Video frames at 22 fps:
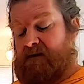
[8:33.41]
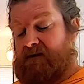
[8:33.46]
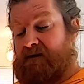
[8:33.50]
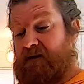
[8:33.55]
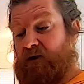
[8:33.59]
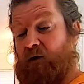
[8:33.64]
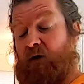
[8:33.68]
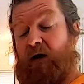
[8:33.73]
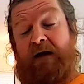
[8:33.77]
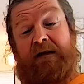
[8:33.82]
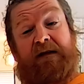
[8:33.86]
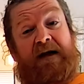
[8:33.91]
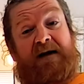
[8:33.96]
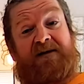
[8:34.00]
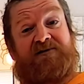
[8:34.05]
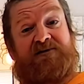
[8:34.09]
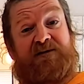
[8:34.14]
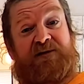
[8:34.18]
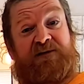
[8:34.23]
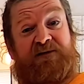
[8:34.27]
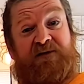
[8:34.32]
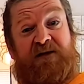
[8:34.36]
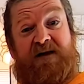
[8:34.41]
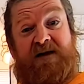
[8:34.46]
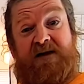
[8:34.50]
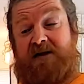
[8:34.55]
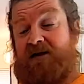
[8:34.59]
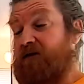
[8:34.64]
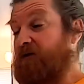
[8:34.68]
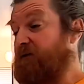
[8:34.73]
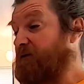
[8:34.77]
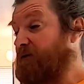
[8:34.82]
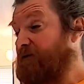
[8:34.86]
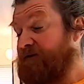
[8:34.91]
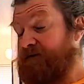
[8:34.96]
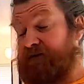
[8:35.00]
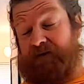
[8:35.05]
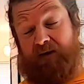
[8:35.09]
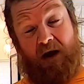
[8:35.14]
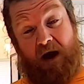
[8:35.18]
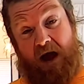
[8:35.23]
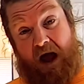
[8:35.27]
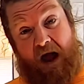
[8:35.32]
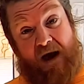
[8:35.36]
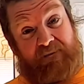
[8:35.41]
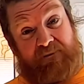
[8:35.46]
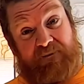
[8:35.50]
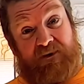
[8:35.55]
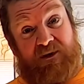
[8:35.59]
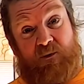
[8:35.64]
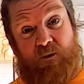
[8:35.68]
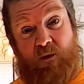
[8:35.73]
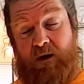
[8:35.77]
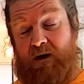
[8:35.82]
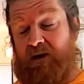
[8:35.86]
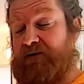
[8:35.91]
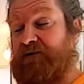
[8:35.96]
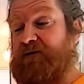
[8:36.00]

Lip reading: electric vehicles everywhere,